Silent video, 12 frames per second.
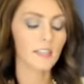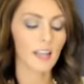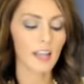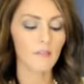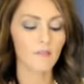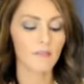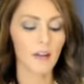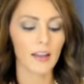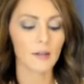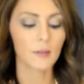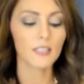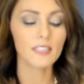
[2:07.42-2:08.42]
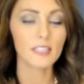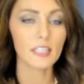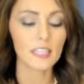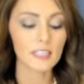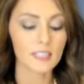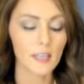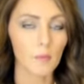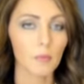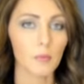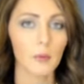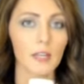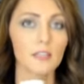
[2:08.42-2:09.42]
a vitamin D
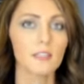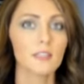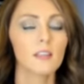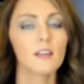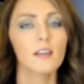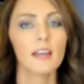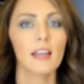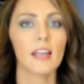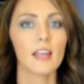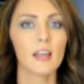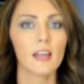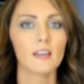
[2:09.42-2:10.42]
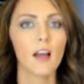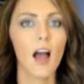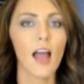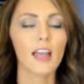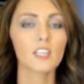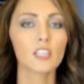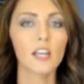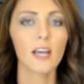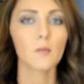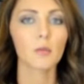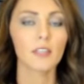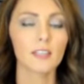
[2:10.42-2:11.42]
supplement, and I actually had
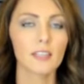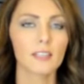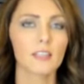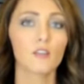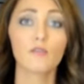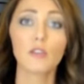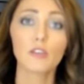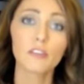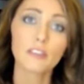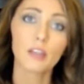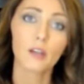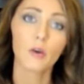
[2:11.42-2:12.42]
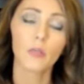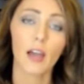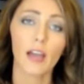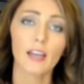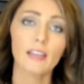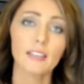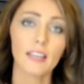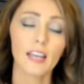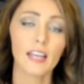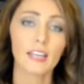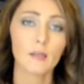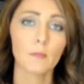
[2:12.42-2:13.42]
a blood test done a few years ago that
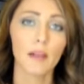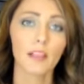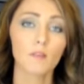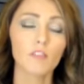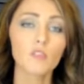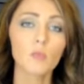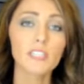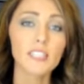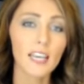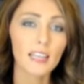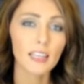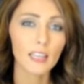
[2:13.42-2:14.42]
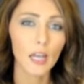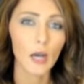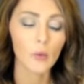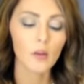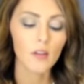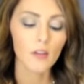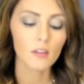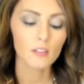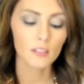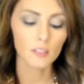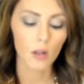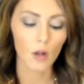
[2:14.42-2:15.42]
indicated my levels were slightly low,
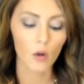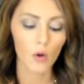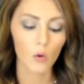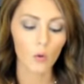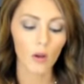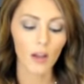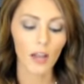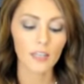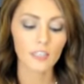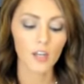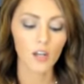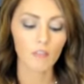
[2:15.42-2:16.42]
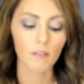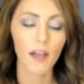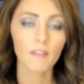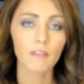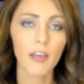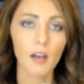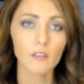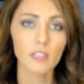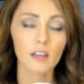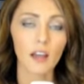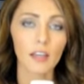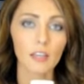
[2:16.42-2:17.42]
so I took 5,000
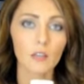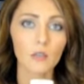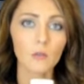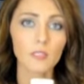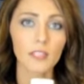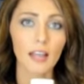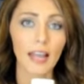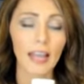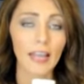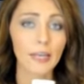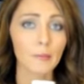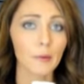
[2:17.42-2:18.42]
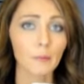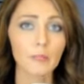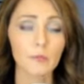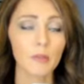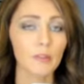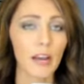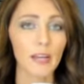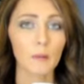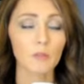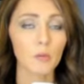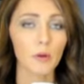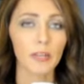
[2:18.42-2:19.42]
IUs and it bumped me right up
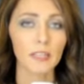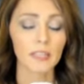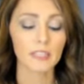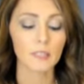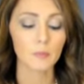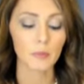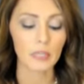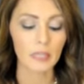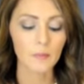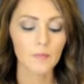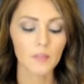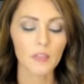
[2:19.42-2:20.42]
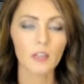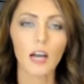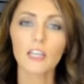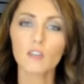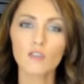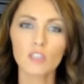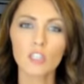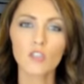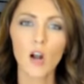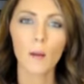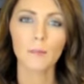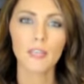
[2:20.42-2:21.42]
to where I needed to be. I usually
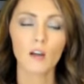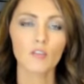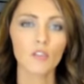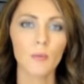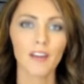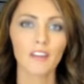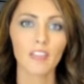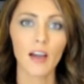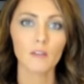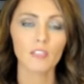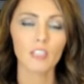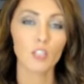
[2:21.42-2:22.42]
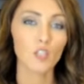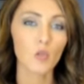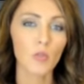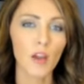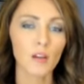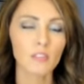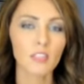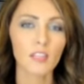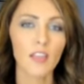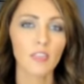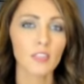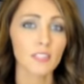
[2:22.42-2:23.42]
drop down to about 1,000 to 2,000
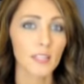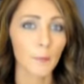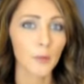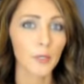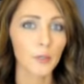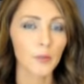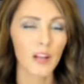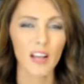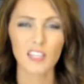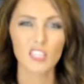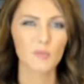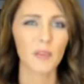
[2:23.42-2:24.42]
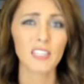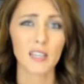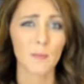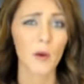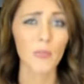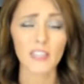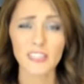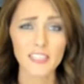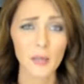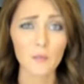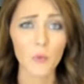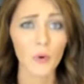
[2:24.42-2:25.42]
in the summer, just because I'm out in the
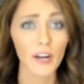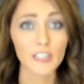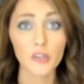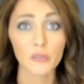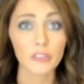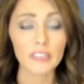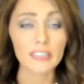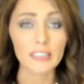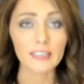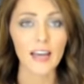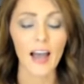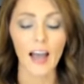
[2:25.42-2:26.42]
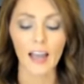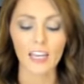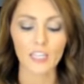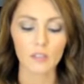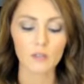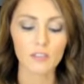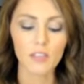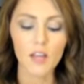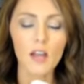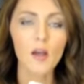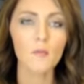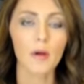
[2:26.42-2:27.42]
sun more. I don't really need that high a dose.
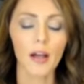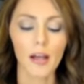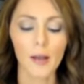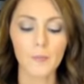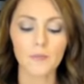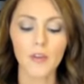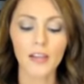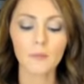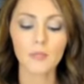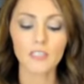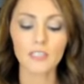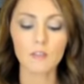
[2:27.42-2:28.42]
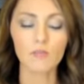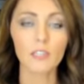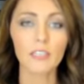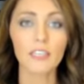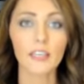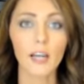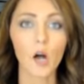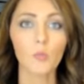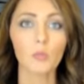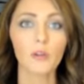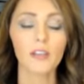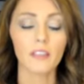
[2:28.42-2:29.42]
But vitamin D really can help
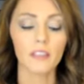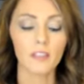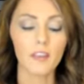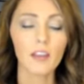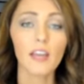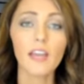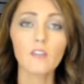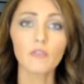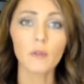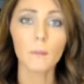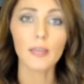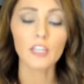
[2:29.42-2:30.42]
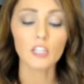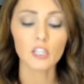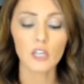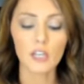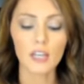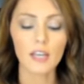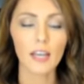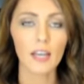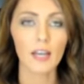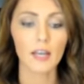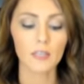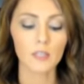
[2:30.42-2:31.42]
with inflammation
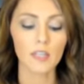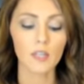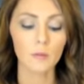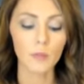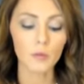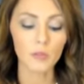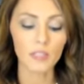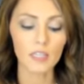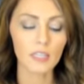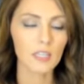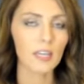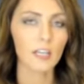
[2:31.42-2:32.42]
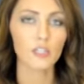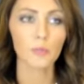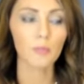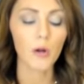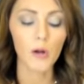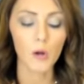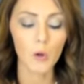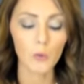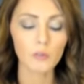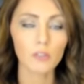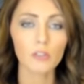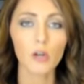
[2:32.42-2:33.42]
and immunity and your
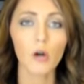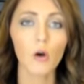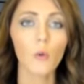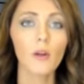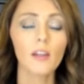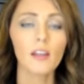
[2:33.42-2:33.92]
bones, so